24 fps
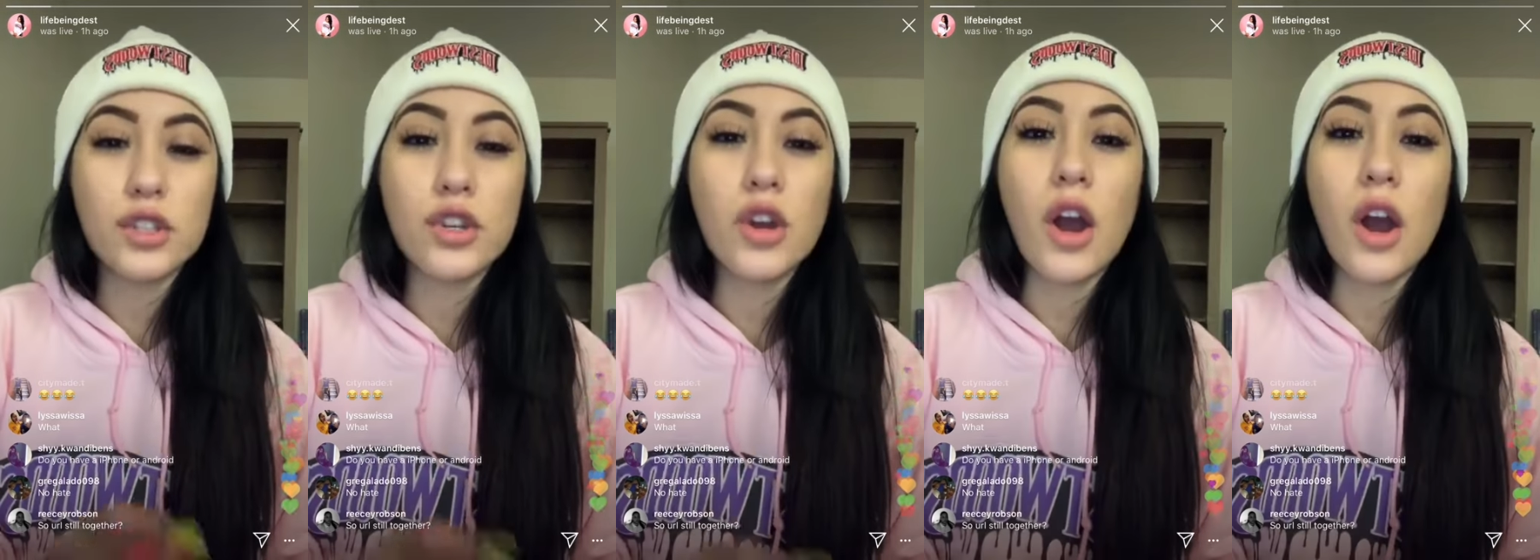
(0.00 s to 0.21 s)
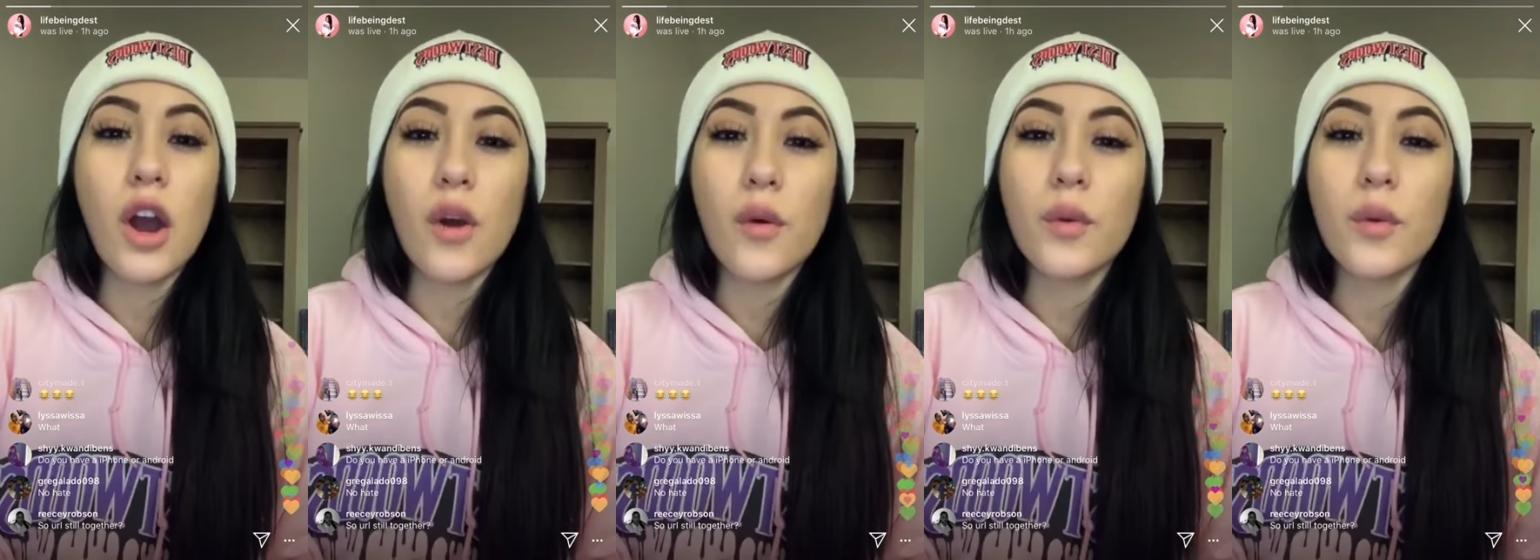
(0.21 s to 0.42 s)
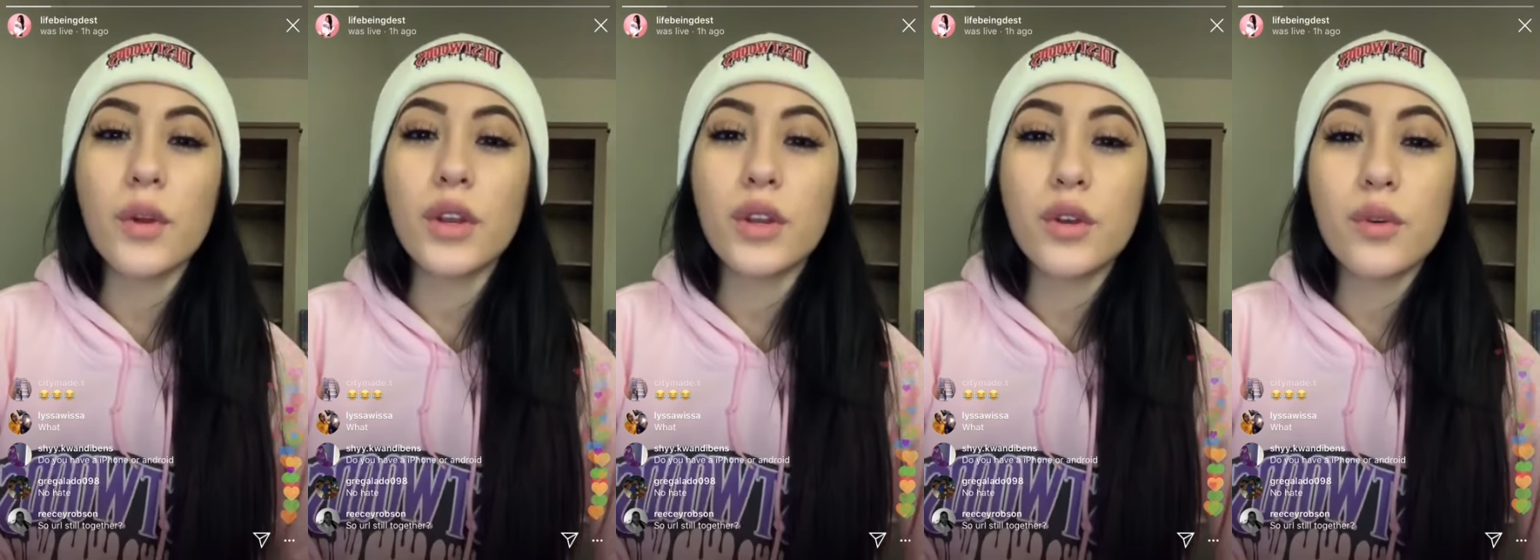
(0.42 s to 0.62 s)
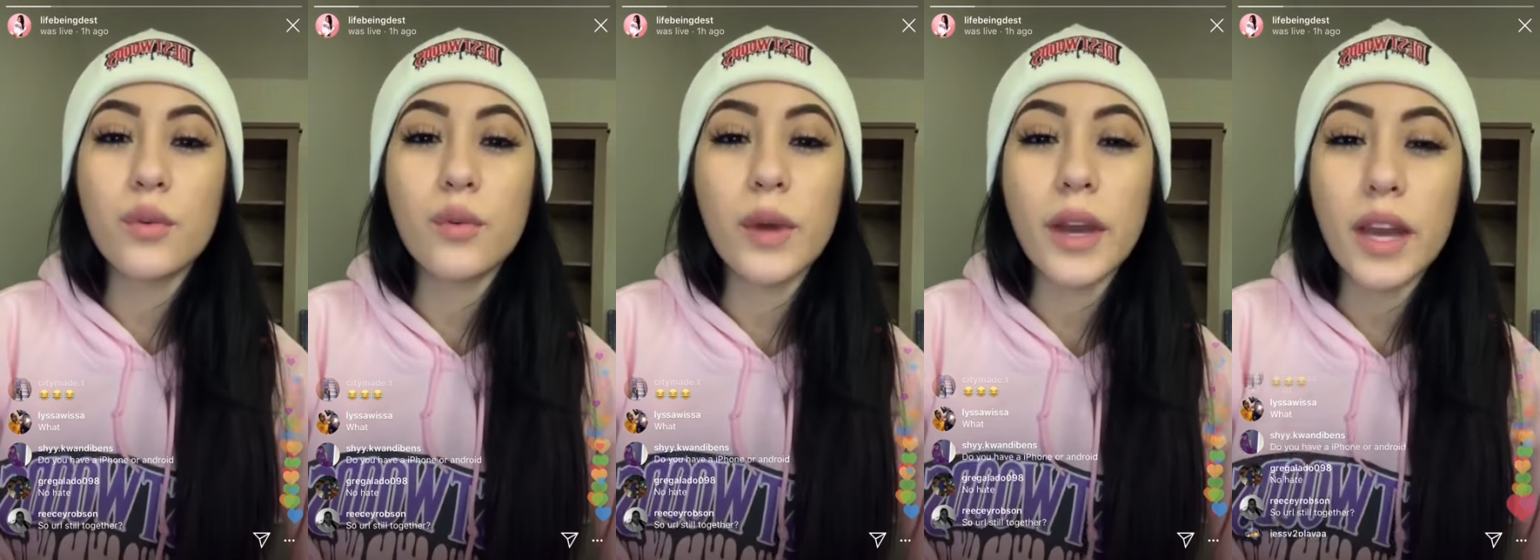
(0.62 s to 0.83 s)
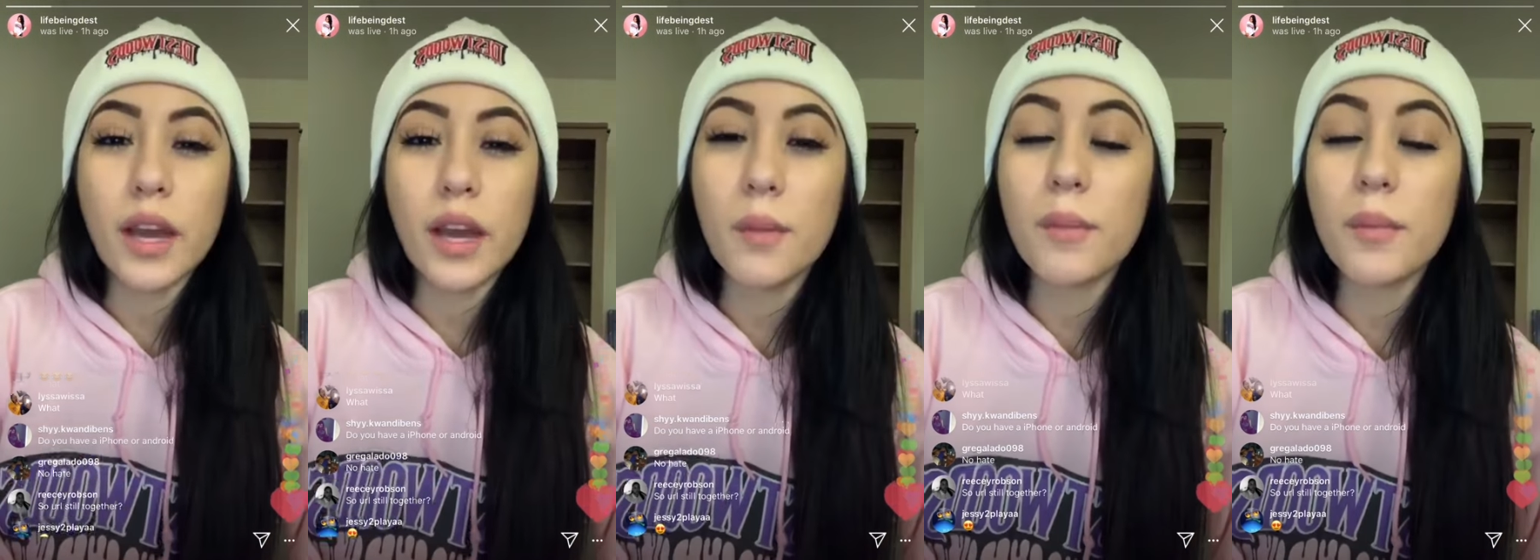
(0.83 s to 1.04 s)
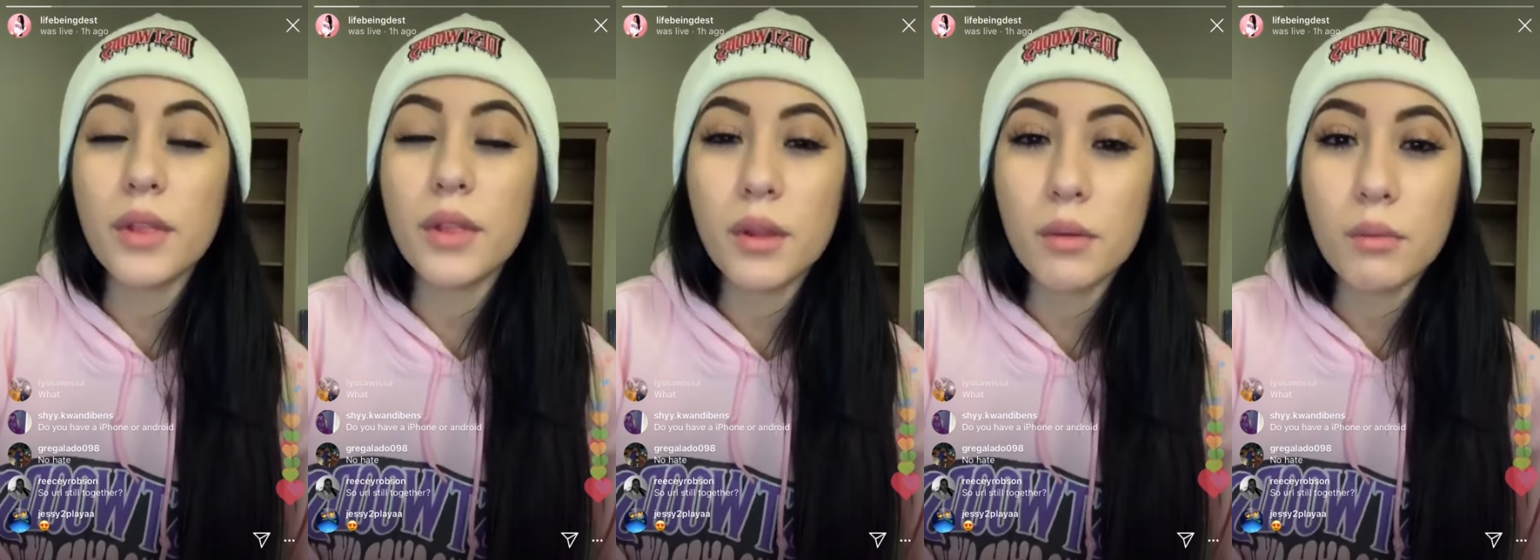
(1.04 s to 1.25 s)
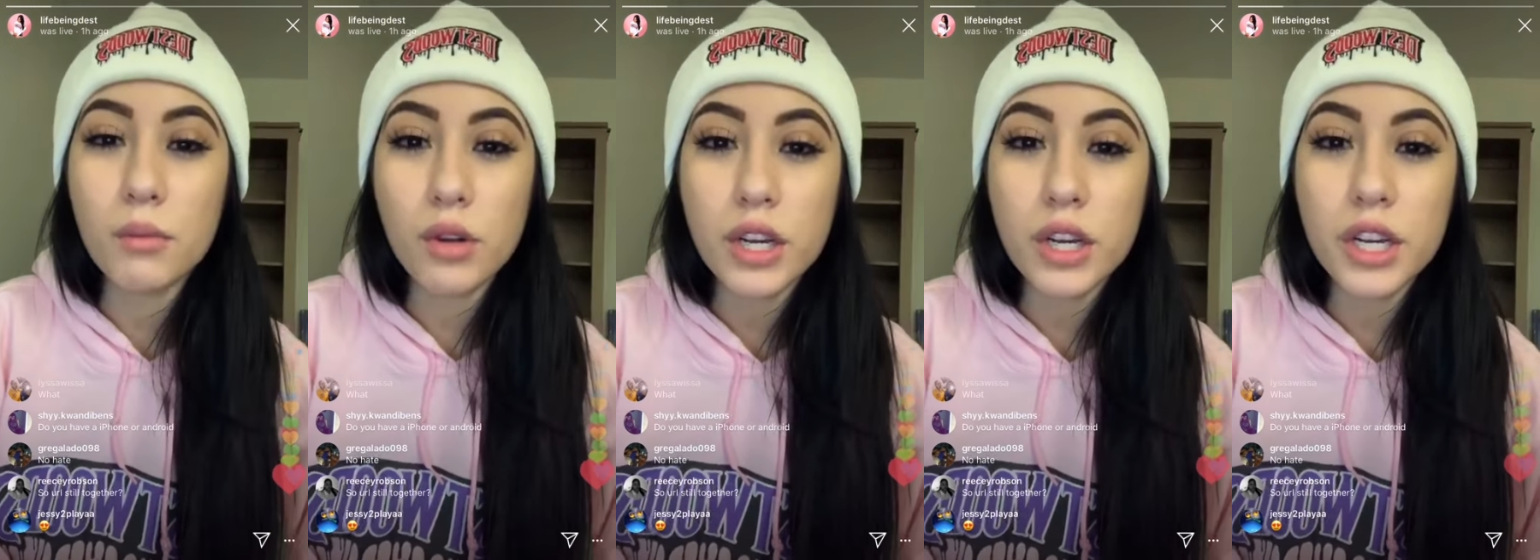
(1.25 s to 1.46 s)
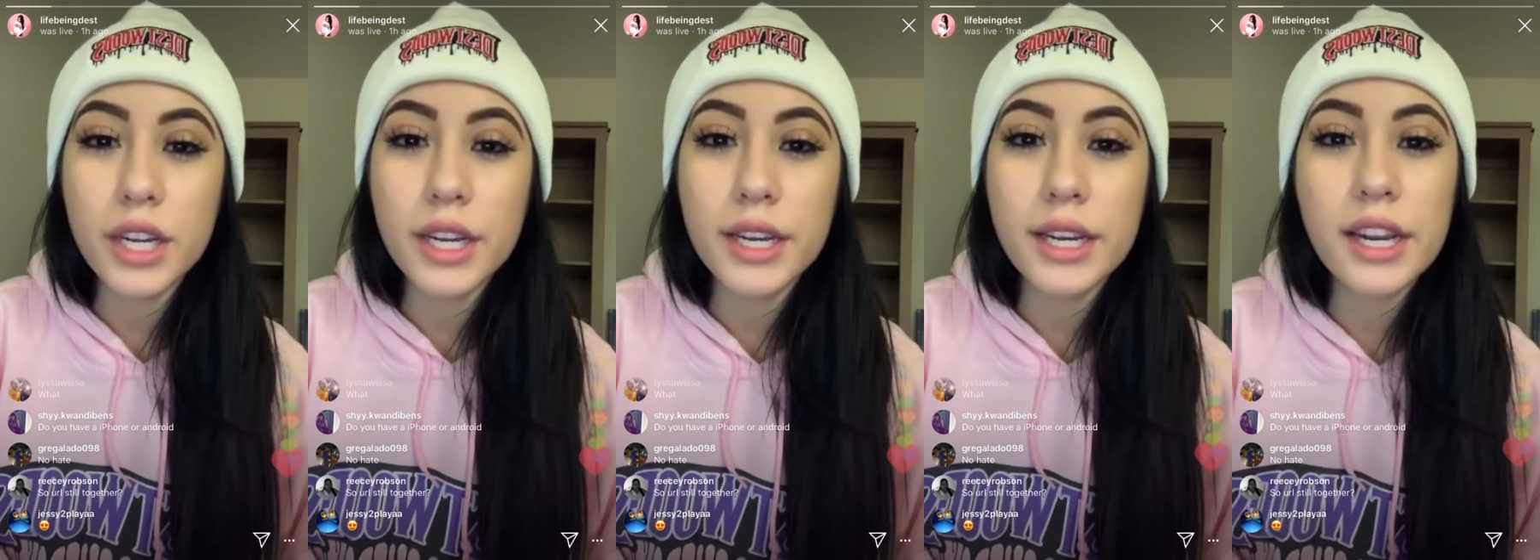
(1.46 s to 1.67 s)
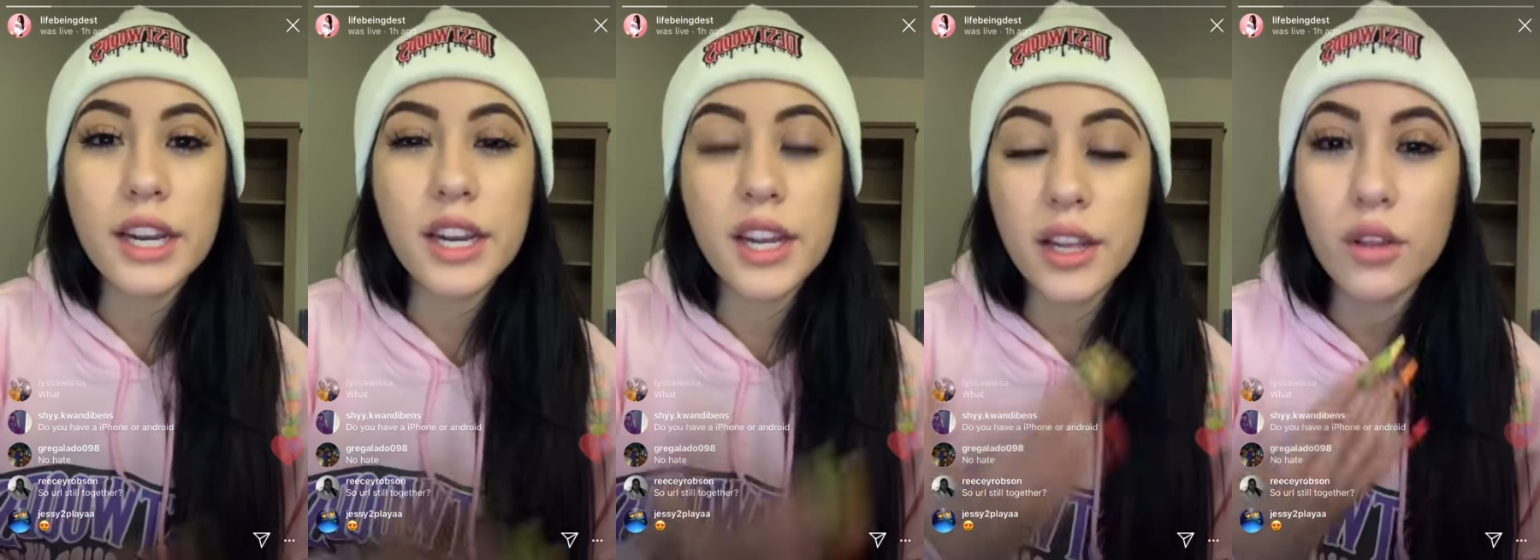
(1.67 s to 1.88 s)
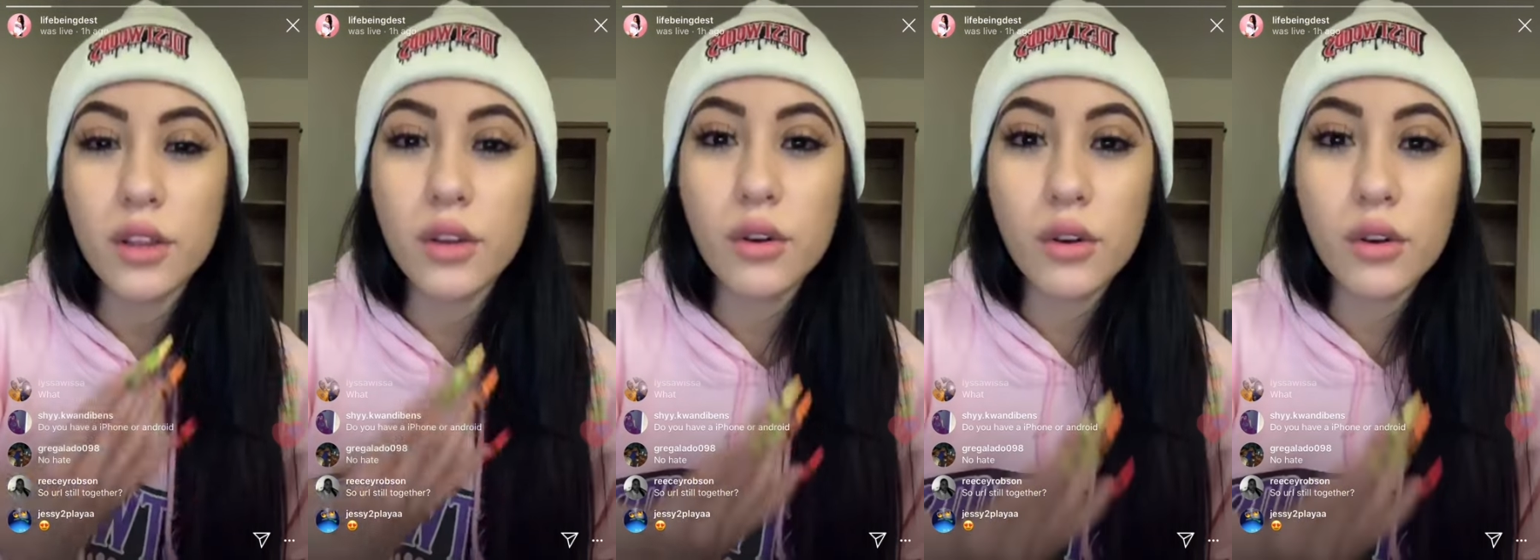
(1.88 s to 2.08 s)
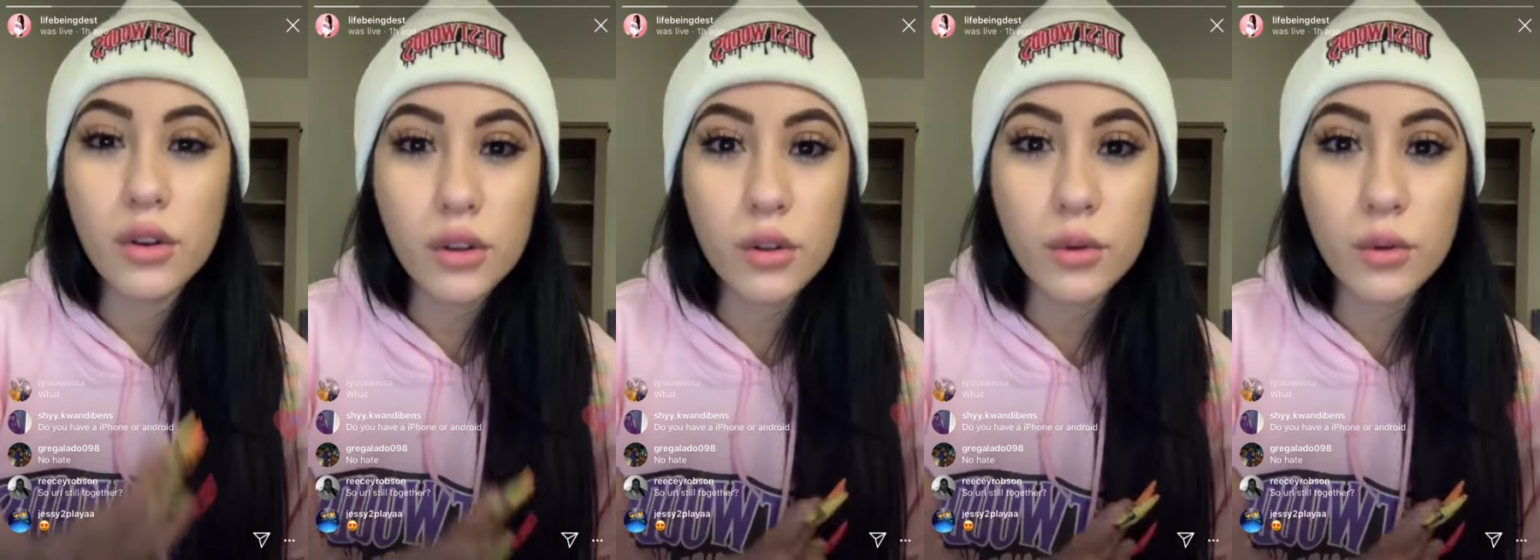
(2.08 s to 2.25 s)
you know how when you wake up in the morning and you have to go